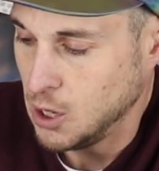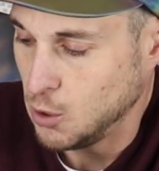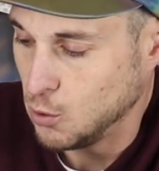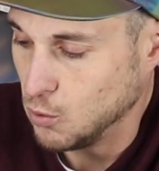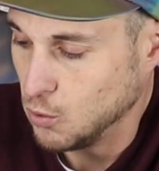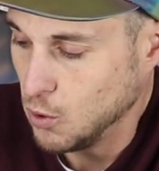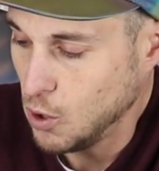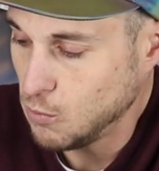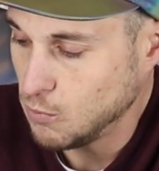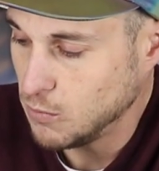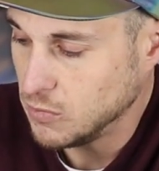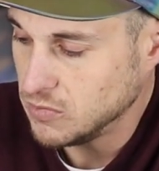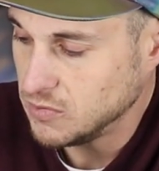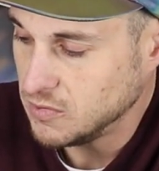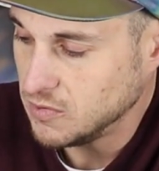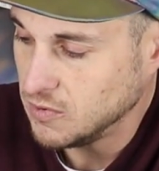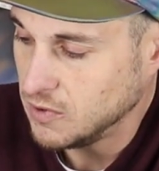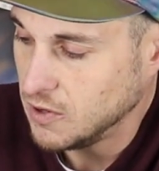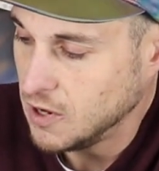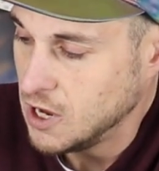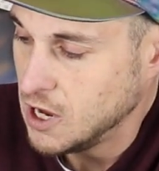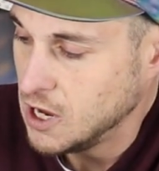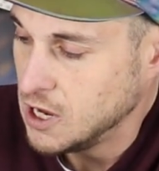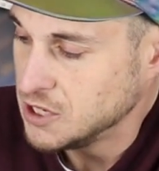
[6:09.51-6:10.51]
Whoa.
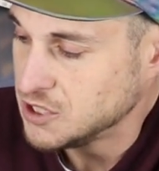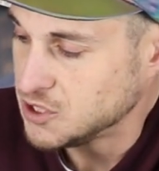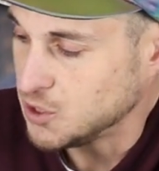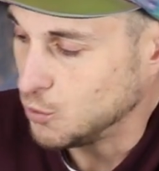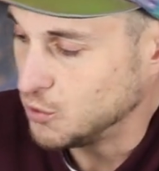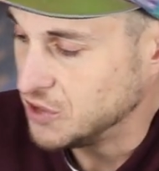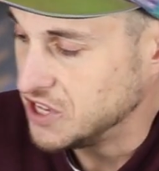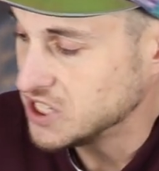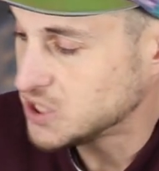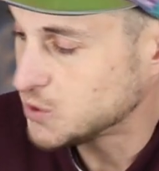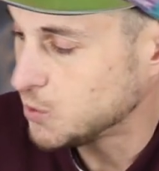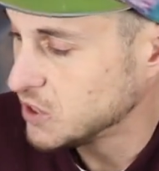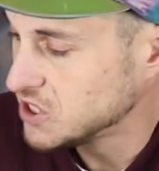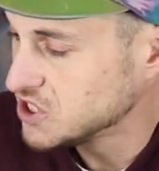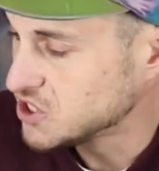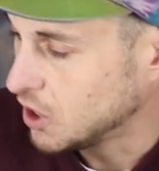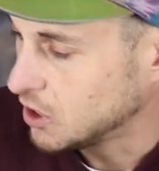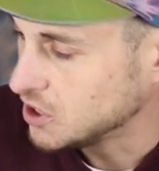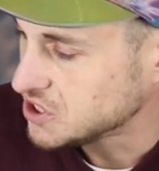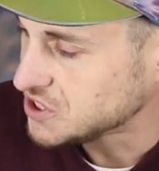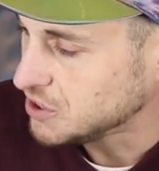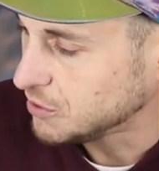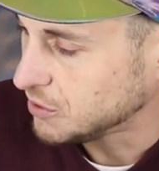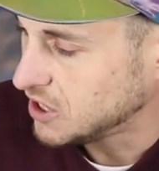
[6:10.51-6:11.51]
So this one's
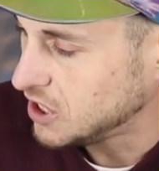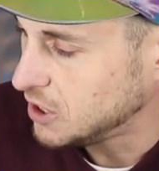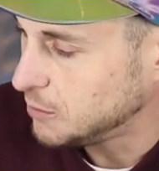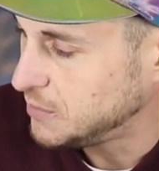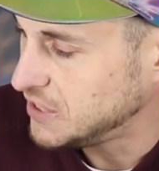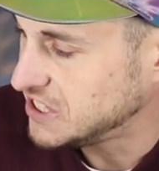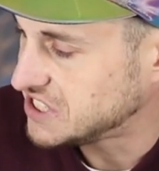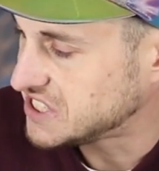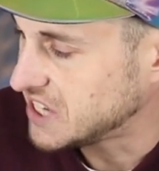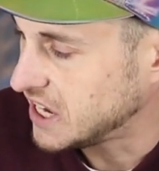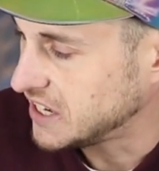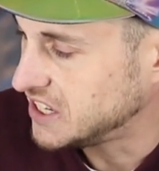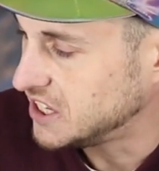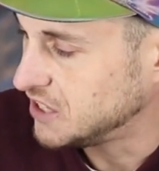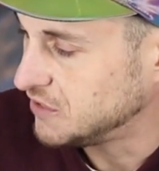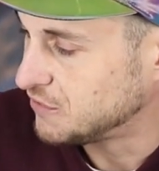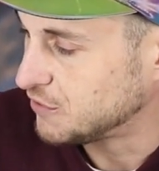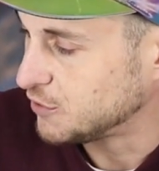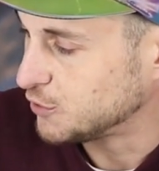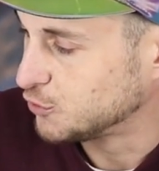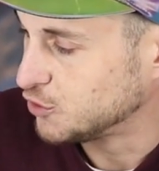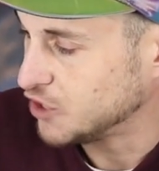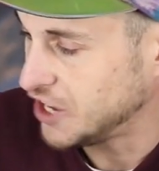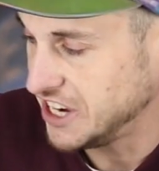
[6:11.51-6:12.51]
also going to be sent in
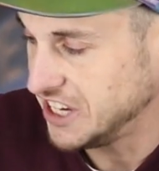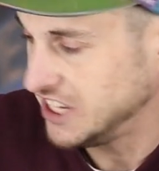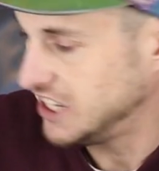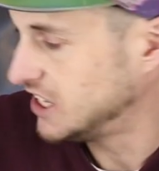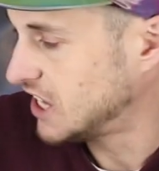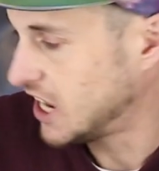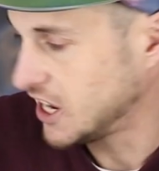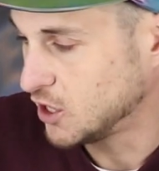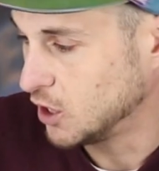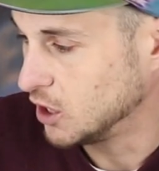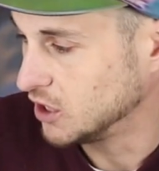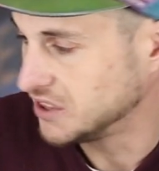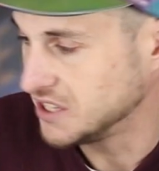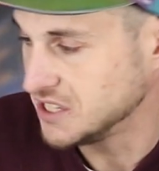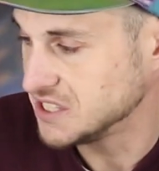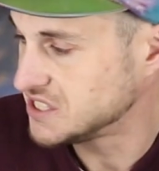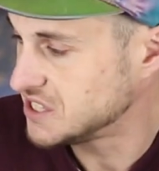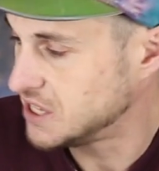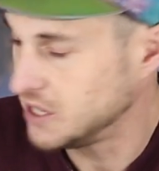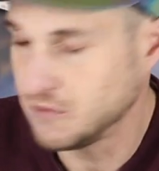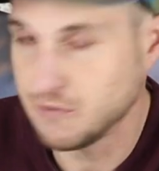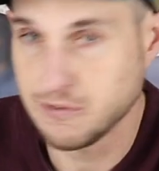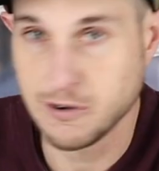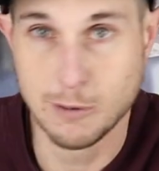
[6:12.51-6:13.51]
for grading. I got this
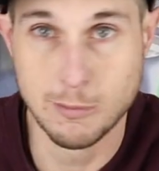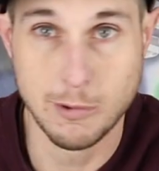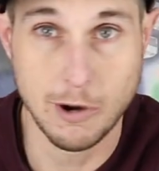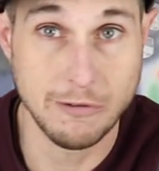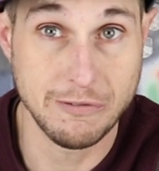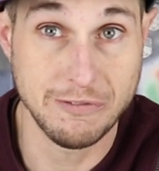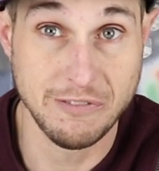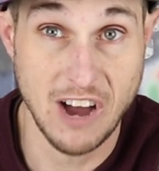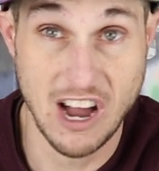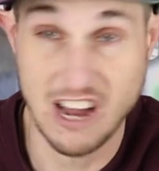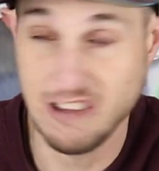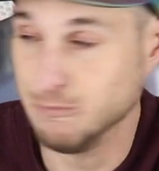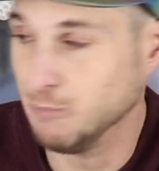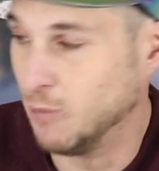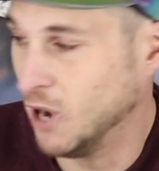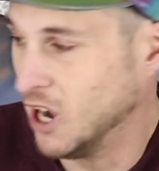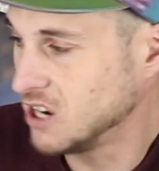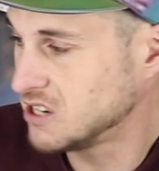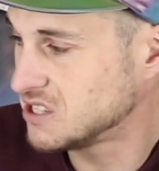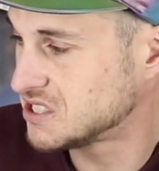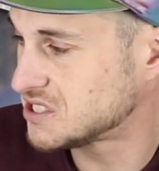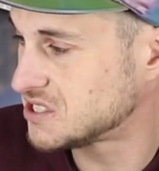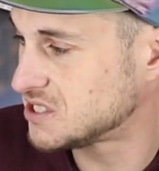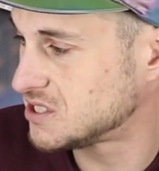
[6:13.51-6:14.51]
thing for about
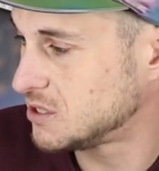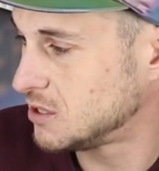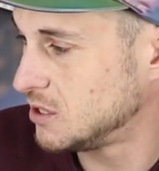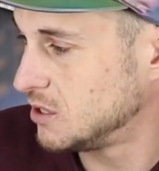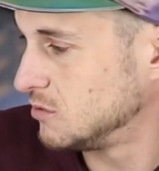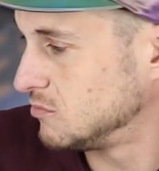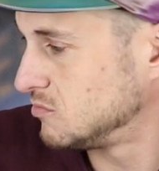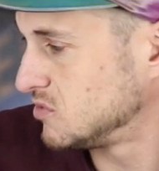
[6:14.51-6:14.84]
$5.